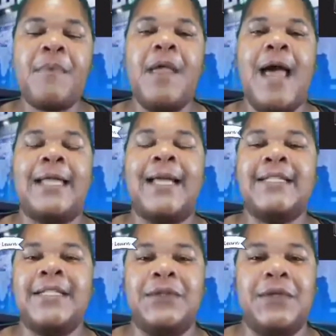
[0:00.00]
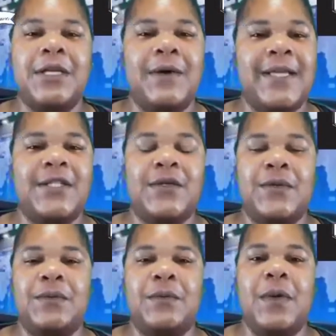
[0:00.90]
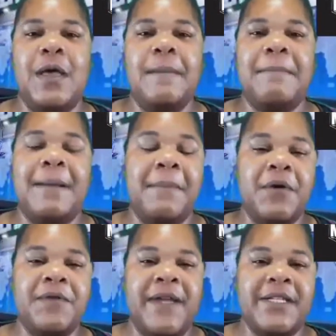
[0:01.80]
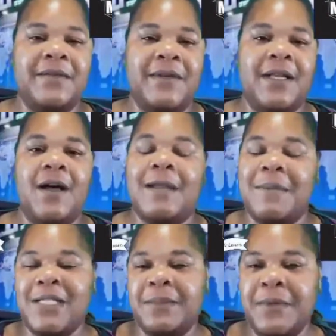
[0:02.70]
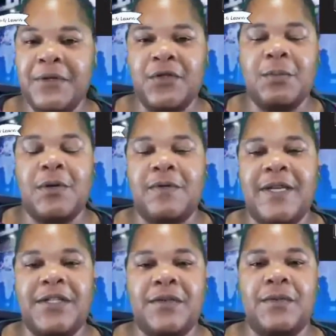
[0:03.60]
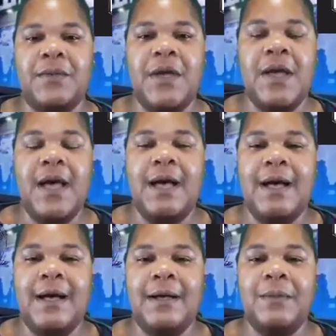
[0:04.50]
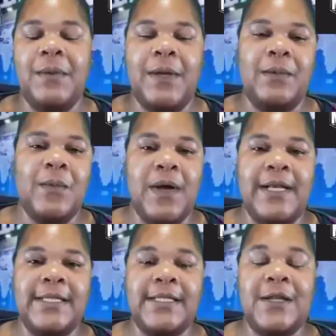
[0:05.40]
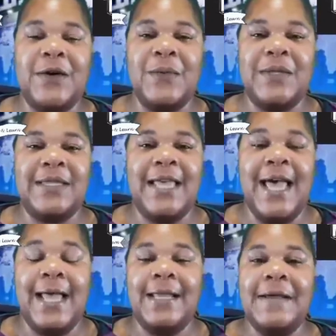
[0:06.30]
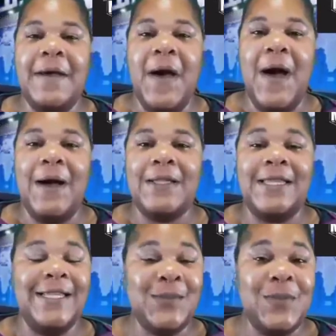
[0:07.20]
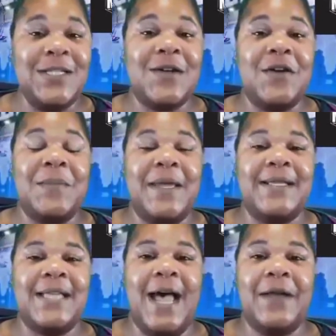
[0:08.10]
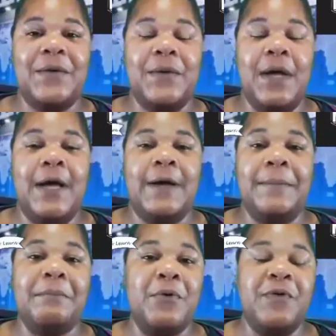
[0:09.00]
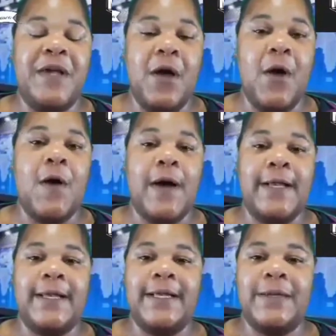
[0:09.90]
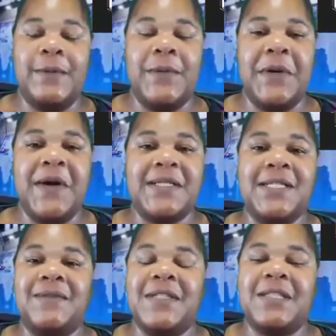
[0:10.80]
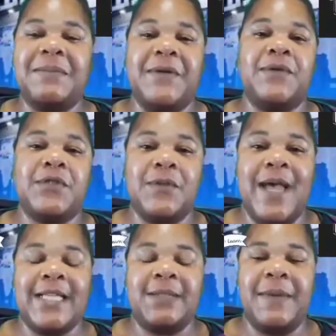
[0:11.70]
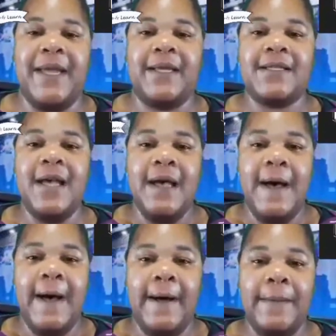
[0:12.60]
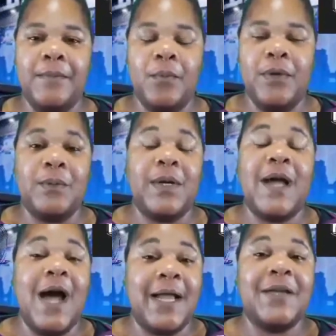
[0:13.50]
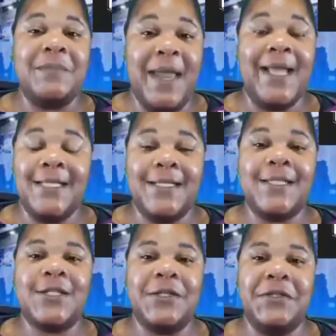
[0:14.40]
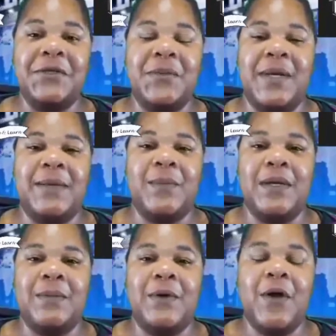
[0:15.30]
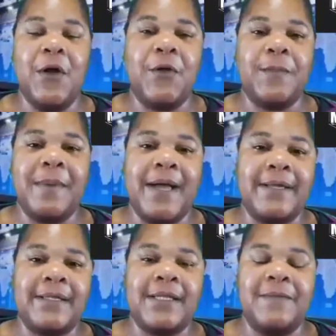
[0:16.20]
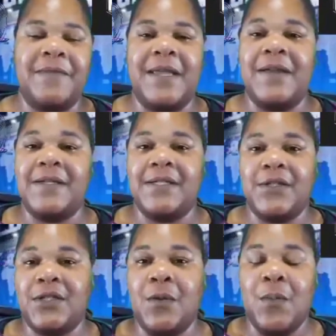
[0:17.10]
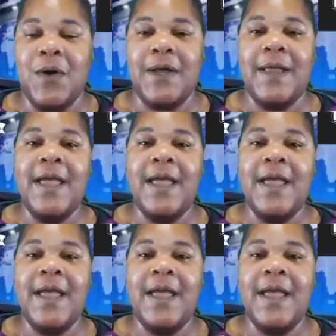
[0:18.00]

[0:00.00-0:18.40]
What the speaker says: I like to, you know, intune my motivational vlog and my spiritual motivation in one. And so with that, this one is going to be entitled Moving On, in regards to a spiritual aspect, what God commands us to do when we're hurt by some things or someone